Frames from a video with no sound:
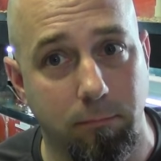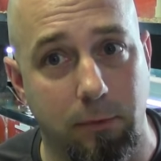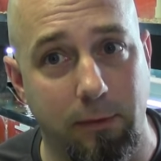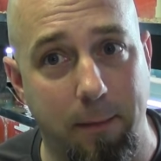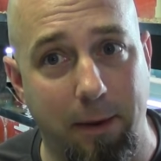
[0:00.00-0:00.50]

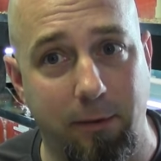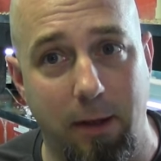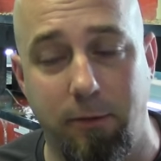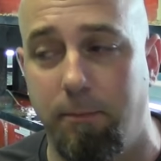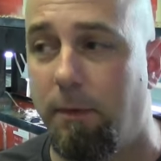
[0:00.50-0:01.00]
Doesn't that make
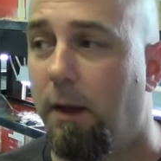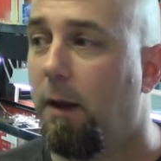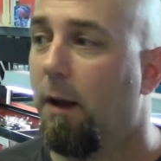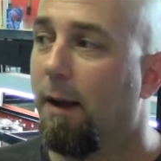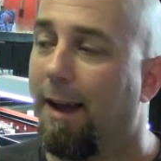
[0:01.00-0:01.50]
sense?
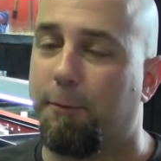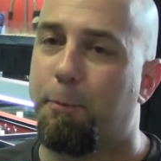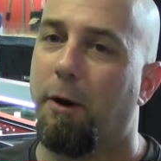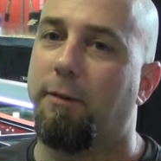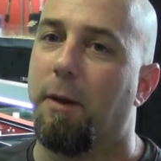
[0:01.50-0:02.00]
It's
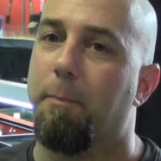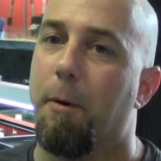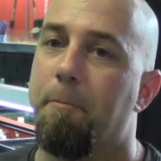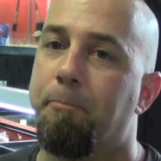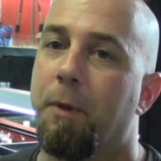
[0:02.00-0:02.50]
pretty
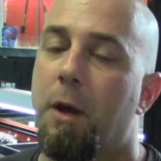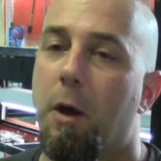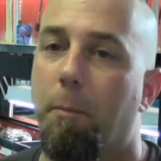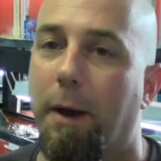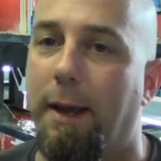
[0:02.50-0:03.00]
simple.
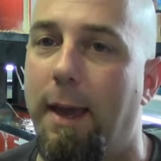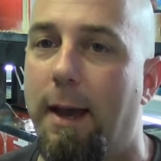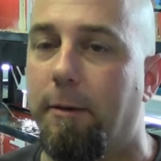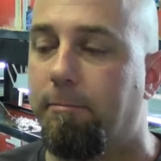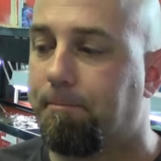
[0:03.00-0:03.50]
But
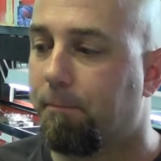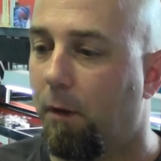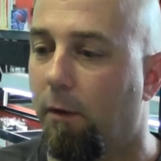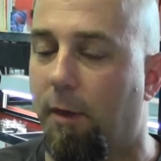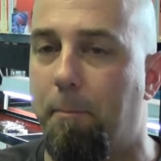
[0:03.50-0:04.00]
again,
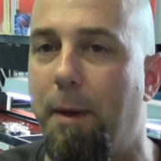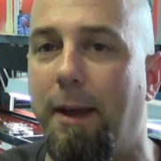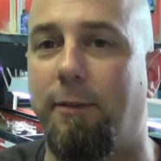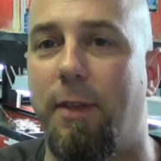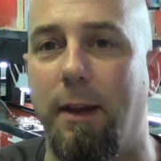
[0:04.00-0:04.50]
the
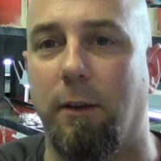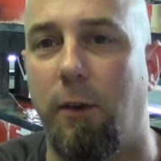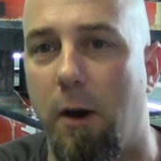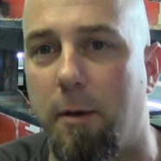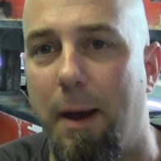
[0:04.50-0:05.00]
biggest thing to
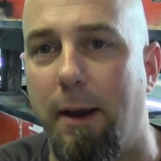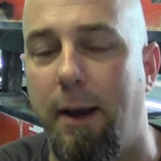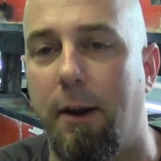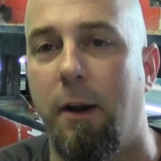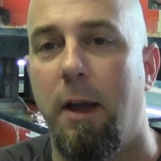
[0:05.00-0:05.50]
talk about
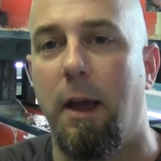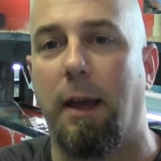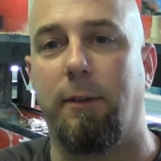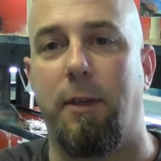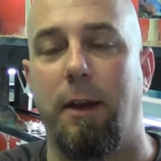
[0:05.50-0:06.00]
here
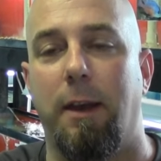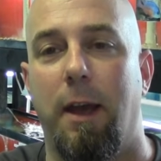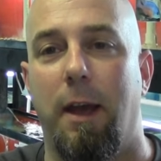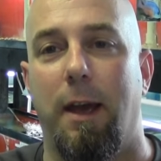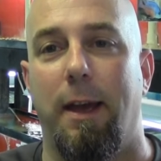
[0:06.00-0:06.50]
is that
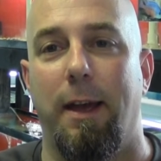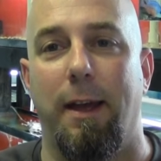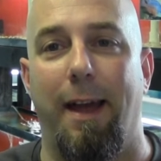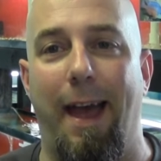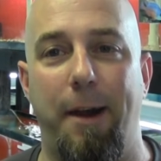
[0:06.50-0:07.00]

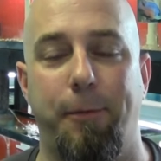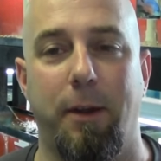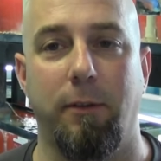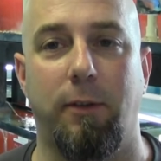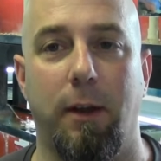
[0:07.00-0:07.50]

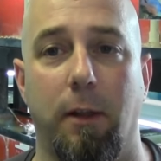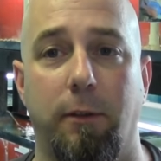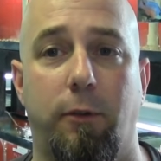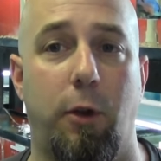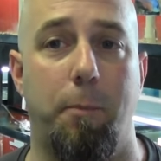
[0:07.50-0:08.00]
African
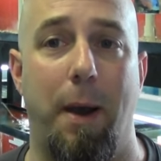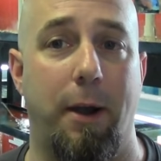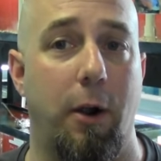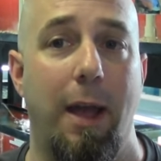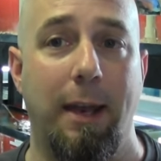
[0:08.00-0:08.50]
cichlids do
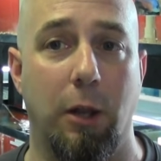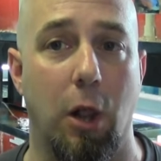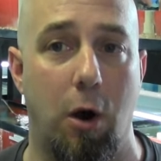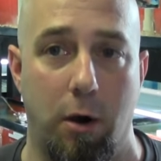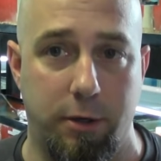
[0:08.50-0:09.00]
better in
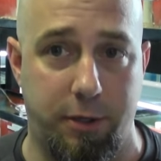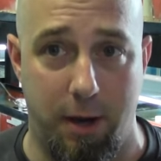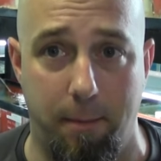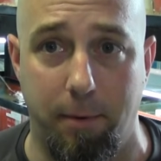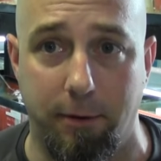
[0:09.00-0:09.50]
large
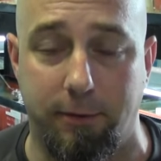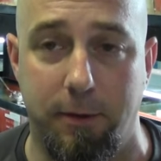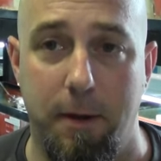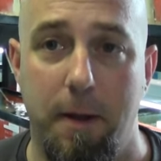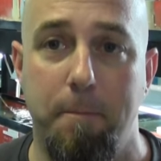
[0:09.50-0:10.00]
numbers.
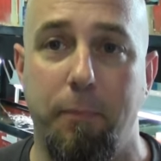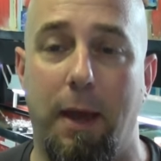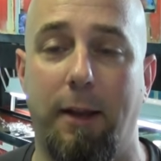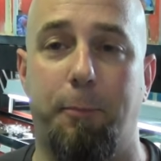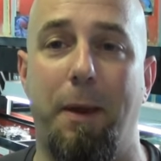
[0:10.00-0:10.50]

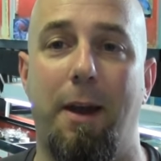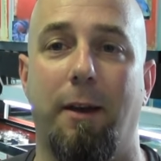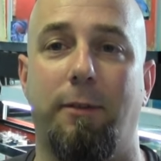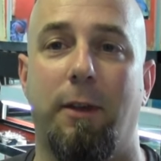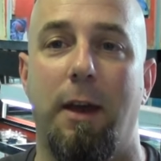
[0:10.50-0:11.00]
It's
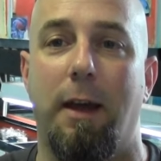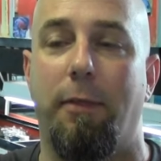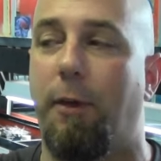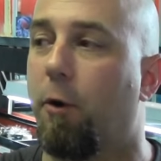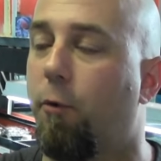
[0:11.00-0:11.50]
because
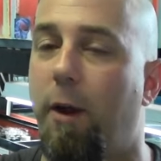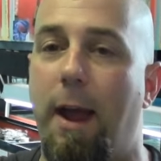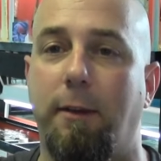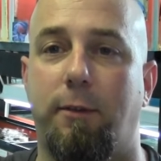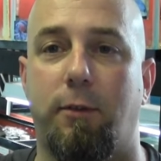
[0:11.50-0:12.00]
there
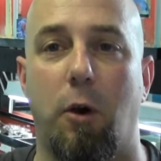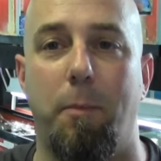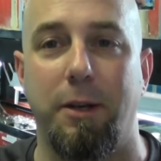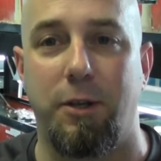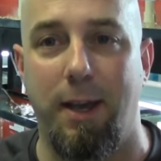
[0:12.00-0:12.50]
creates so
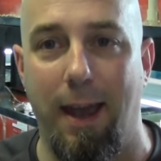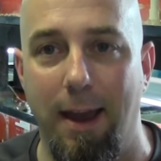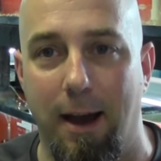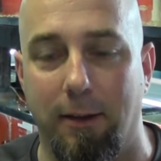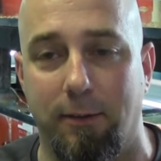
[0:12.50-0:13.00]
much
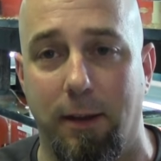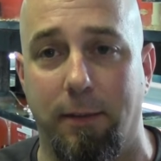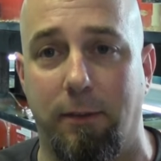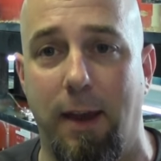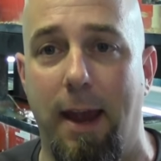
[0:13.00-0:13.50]
chaos in
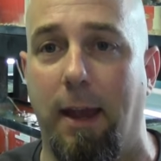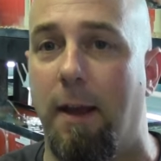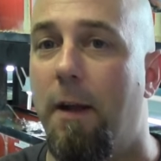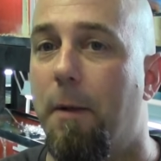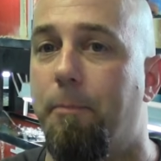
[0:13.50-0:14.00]
the tank
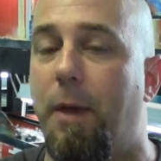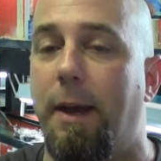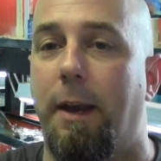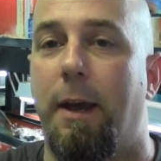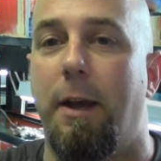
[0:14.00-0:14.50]

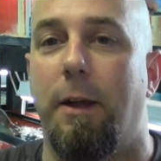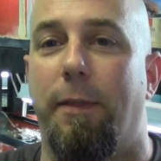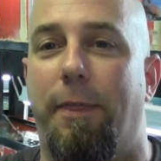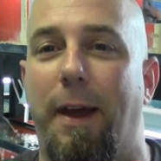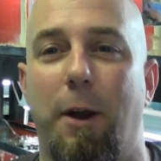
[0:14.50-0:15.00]
that they